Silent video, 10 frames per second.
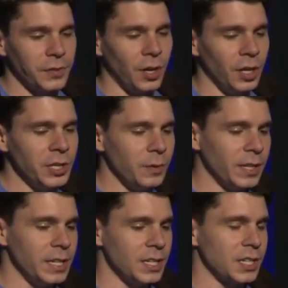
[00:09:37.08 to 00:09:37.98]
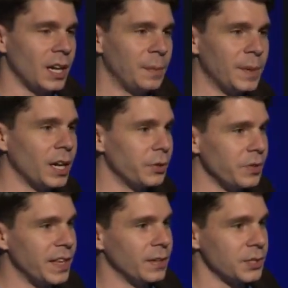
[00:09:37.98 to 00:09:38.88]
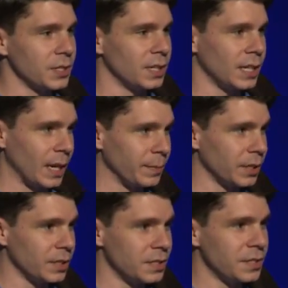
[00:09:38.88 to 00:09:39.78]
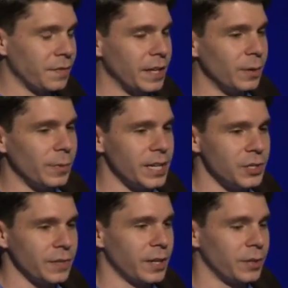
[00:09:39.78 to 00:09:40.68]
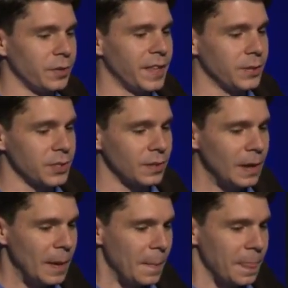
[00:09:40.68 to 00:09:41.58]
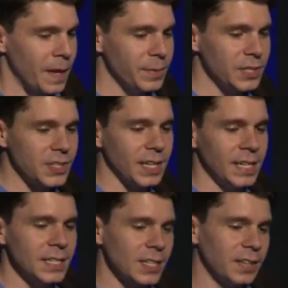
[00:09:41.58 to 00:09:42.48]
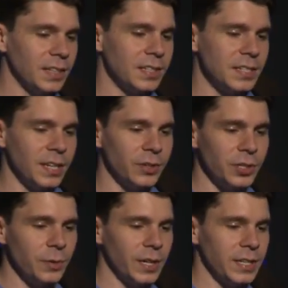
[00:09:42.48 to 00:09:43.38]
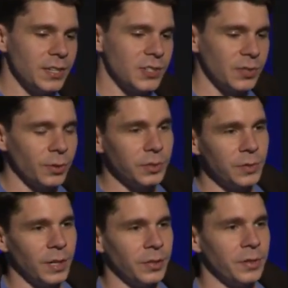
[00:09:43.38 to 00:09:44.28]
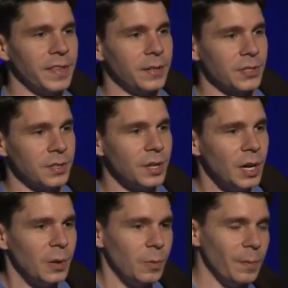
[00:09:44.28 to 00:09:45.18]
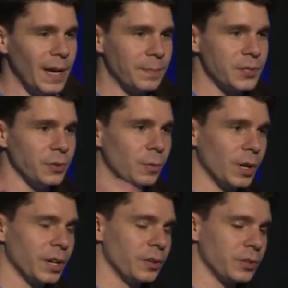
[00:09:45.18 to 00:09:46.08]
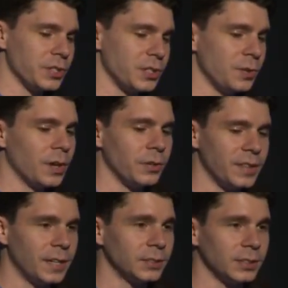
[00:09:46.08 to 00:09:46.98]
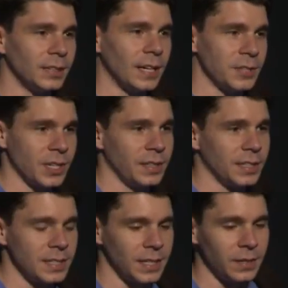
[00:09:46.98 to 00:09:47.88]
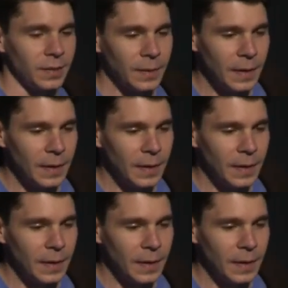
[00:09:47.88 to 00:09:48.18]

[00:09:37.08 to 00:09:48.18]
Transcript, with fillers: all UIDs up 100,000, and I'm going to define a range of 100,000. That means that inside the container, UID 0 to 100,000 will map to 100 to 200,000 outside the container.